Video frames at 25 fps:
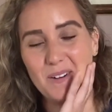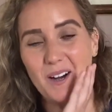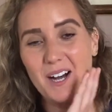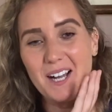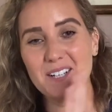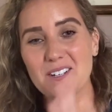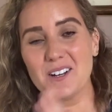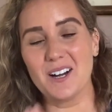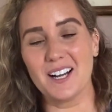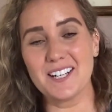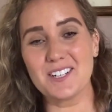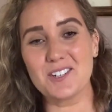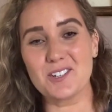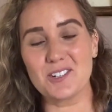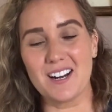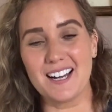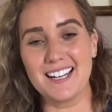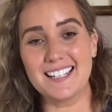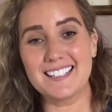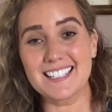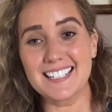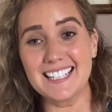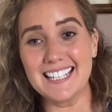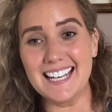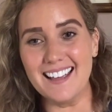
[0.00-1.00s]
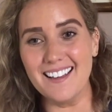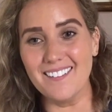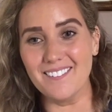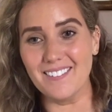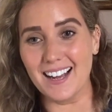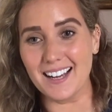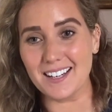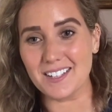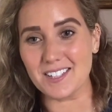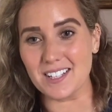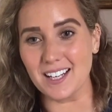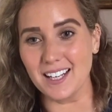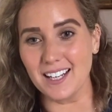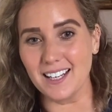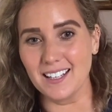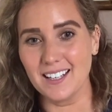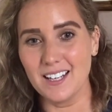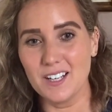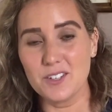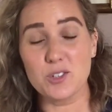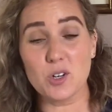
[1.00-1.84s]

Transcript: but I try to live, actually,